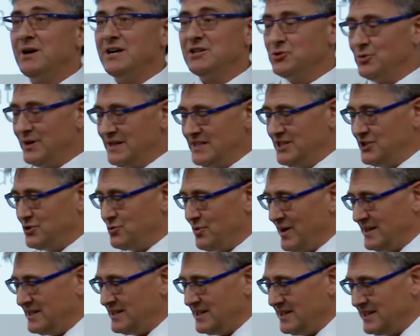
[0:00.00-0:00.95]
by
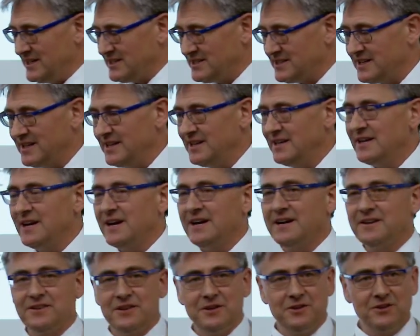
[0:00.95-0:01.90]
2020 is
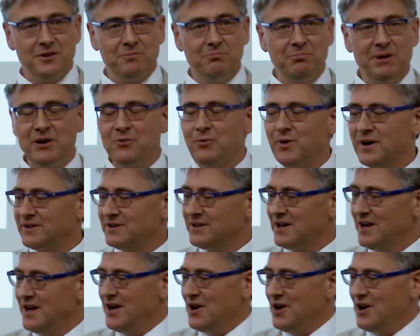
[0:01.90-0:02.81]
the big one